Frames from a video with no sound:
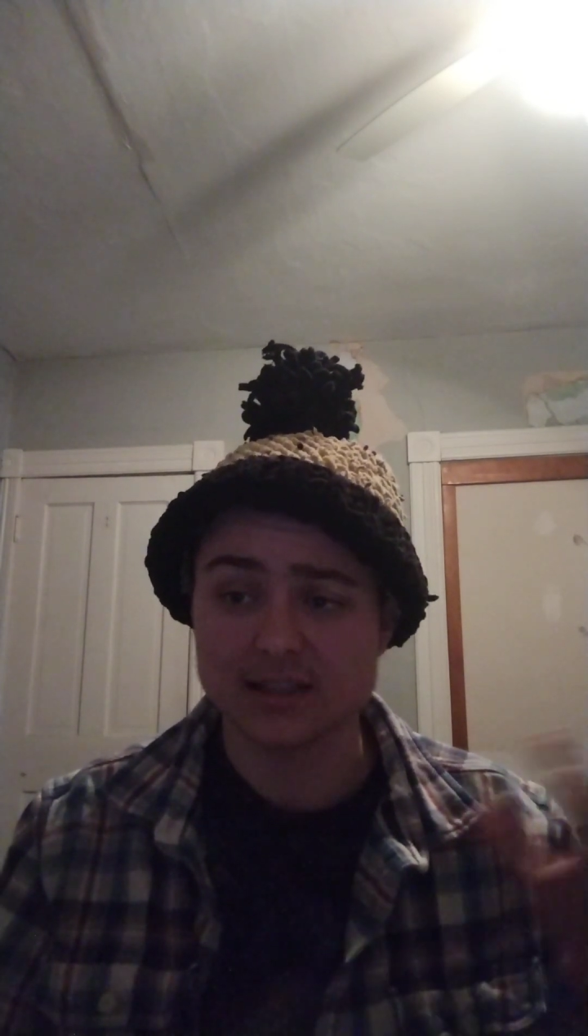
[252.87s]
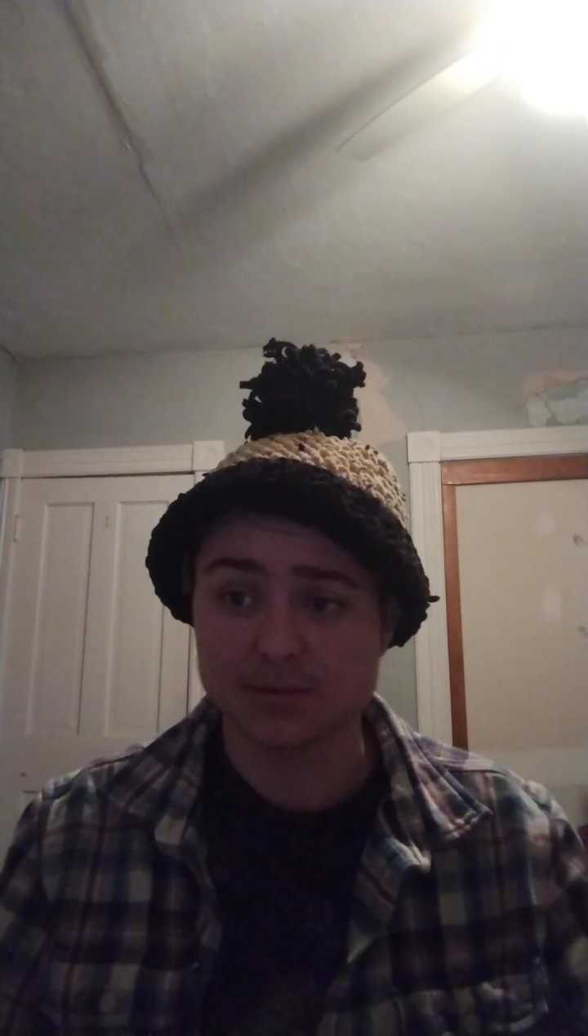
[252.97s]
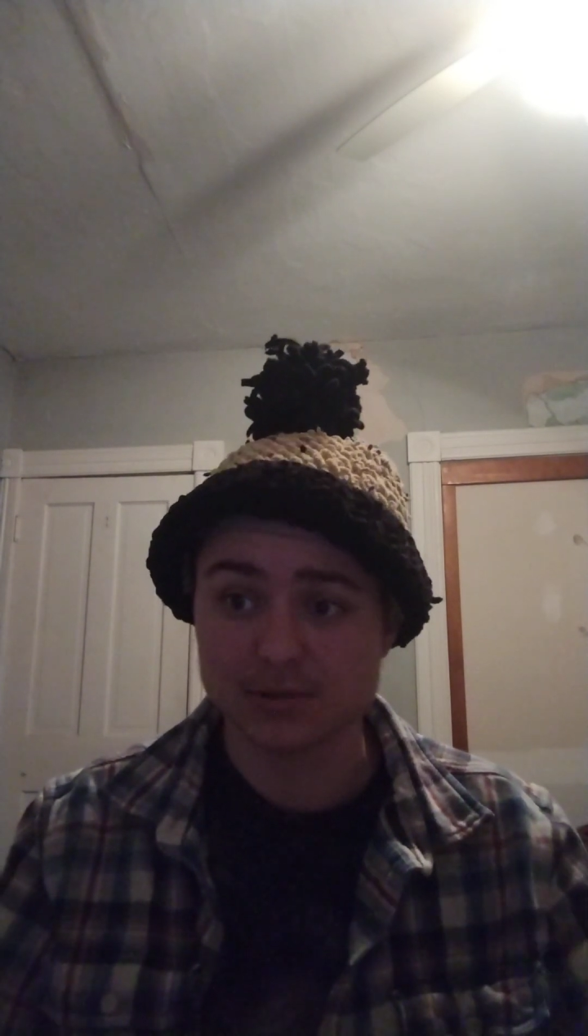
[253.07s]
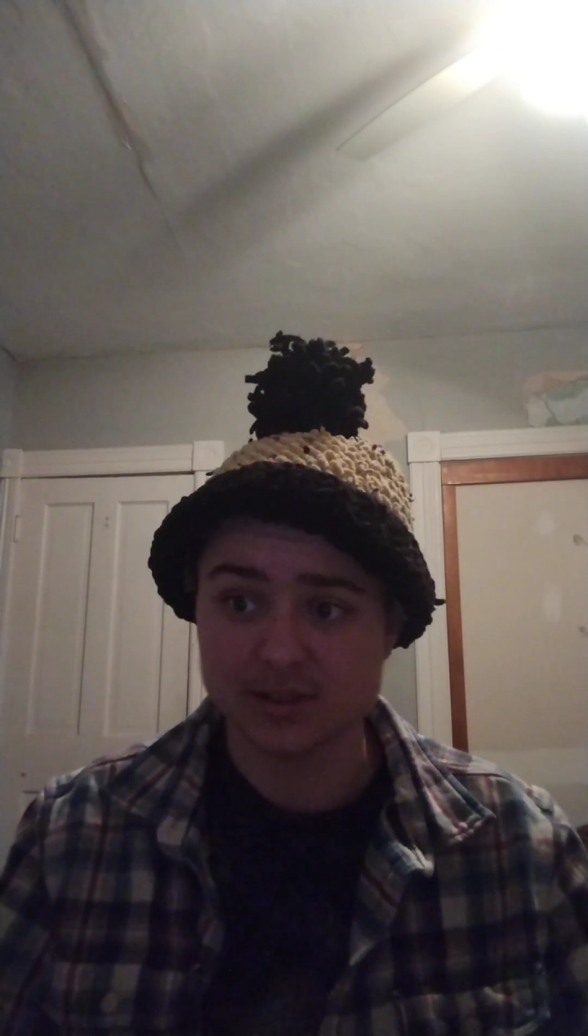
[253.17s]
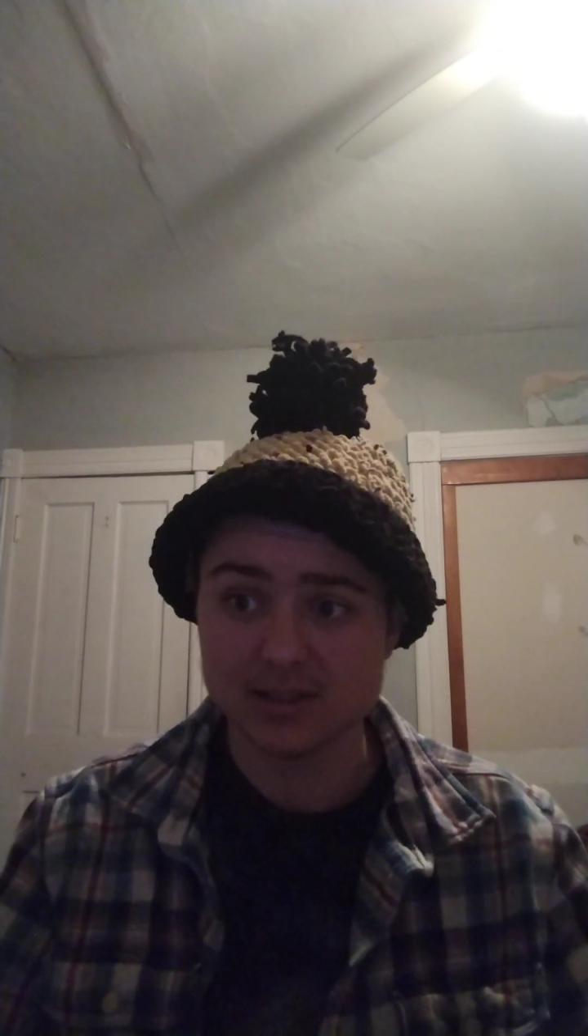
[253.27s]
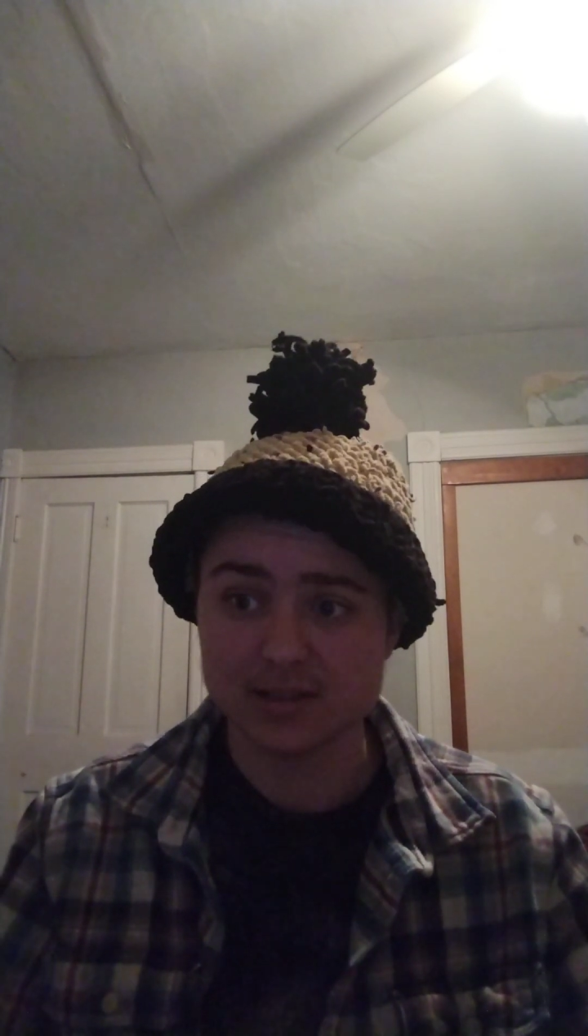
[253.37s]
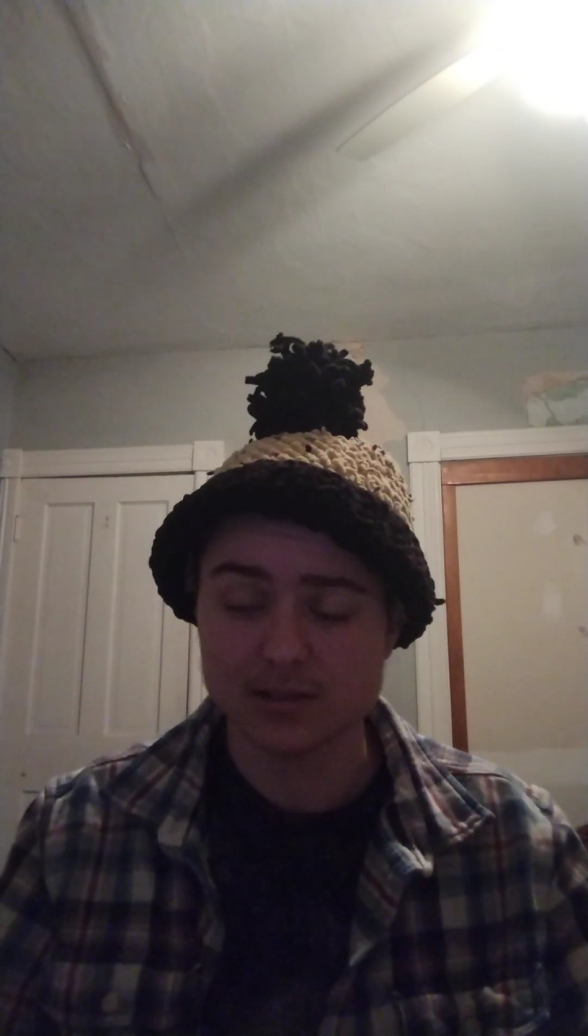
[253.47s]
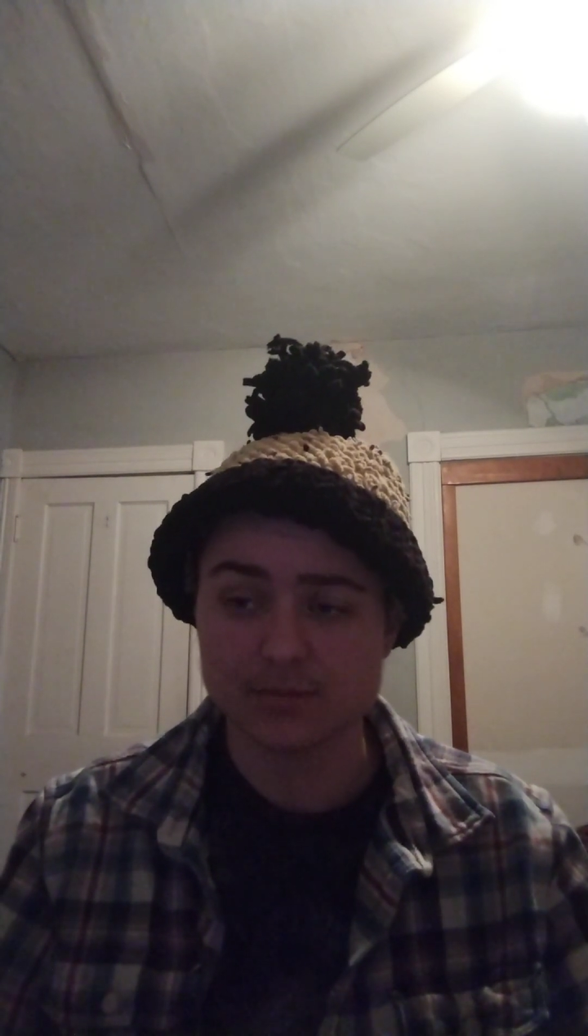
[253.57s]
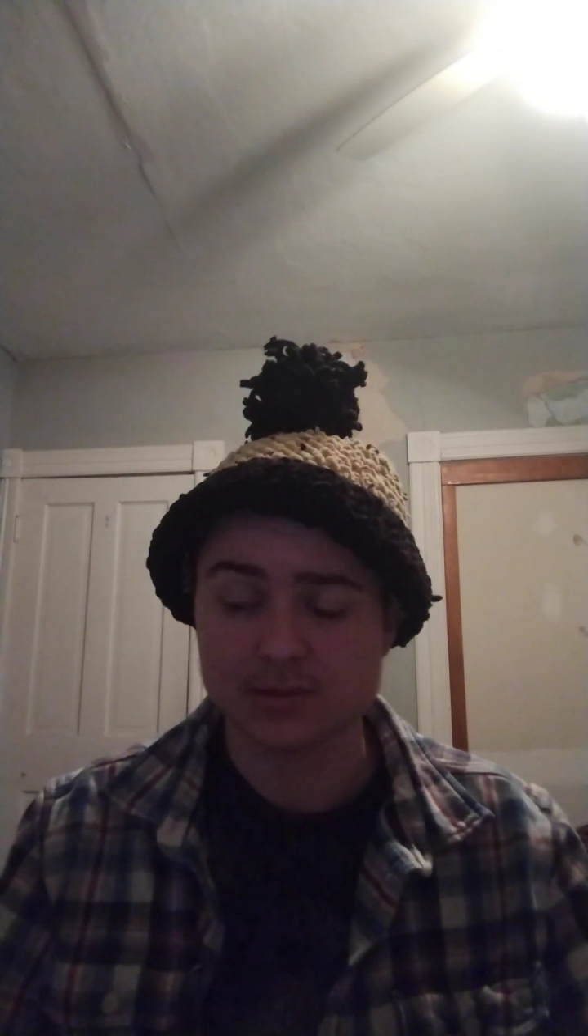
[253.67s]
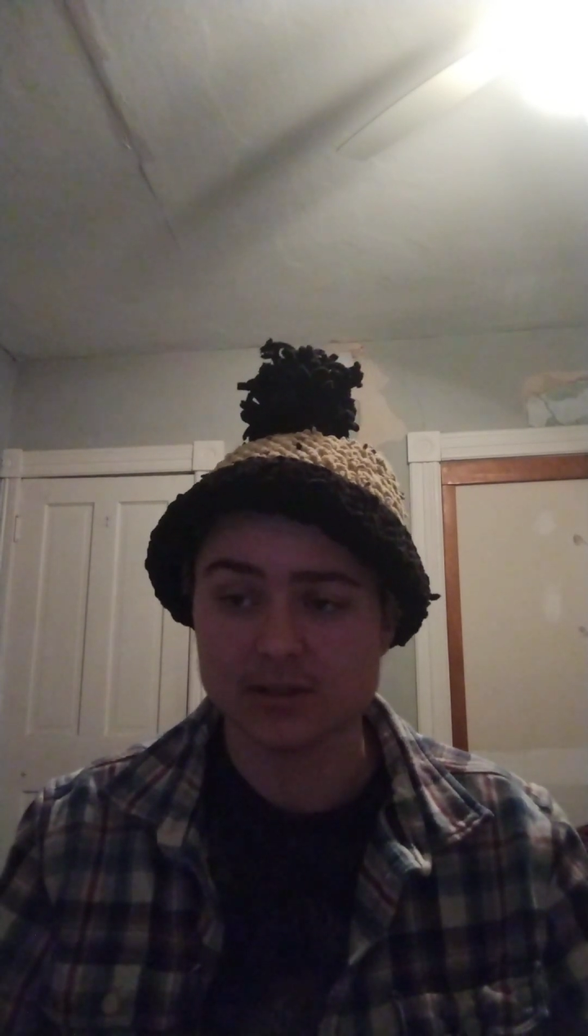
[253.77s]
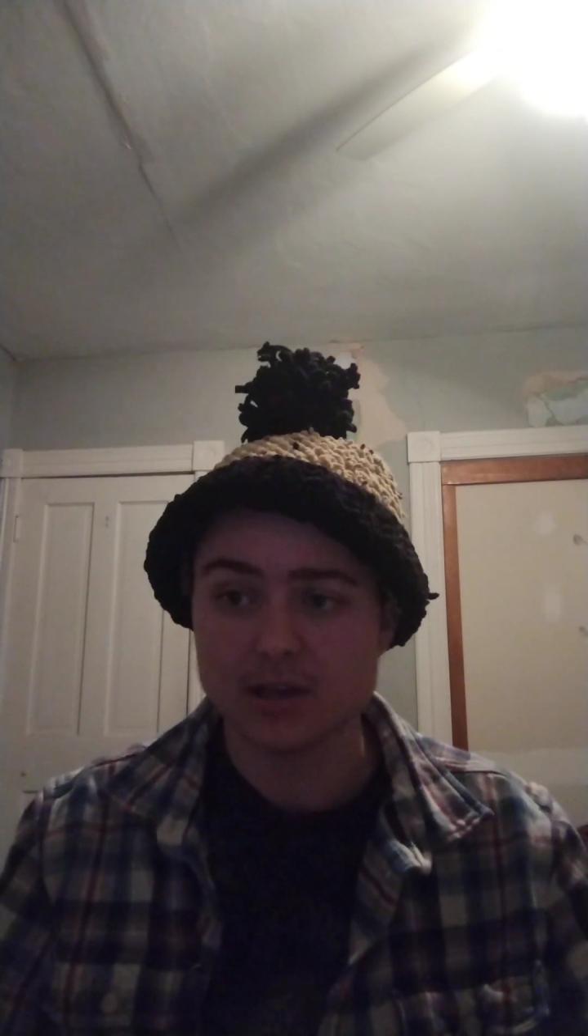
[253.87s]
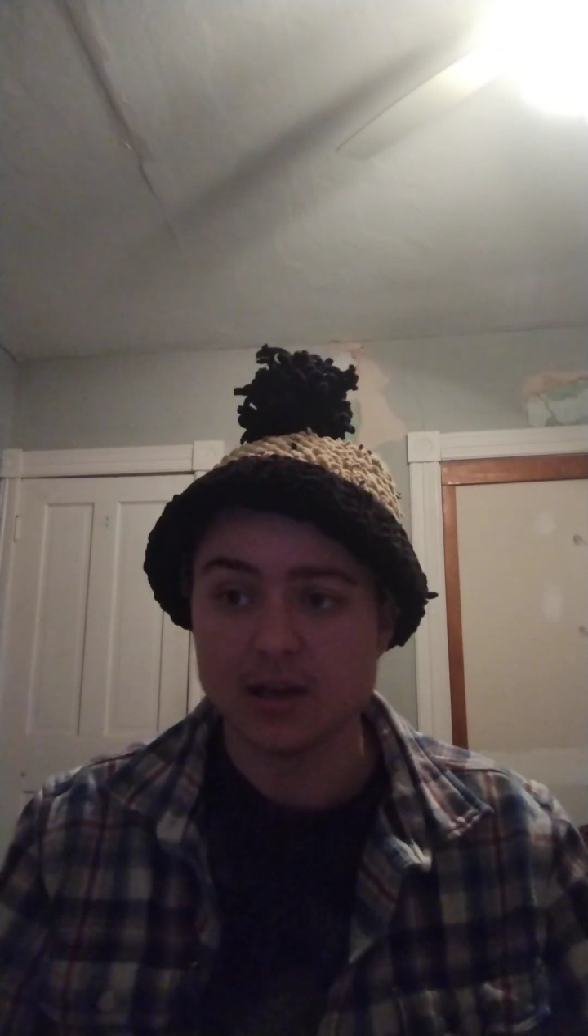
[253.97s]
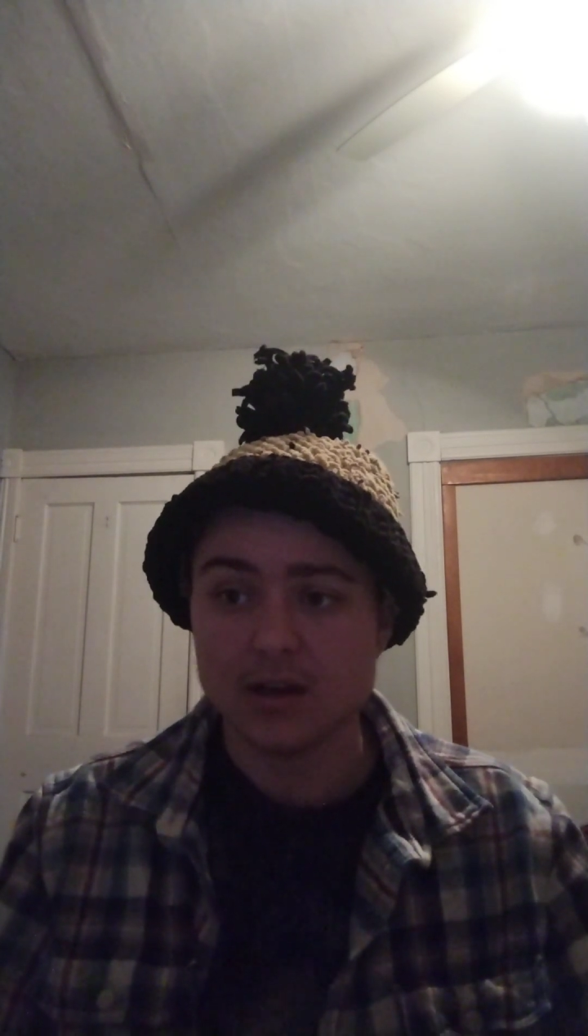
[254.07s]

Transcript: expert systems,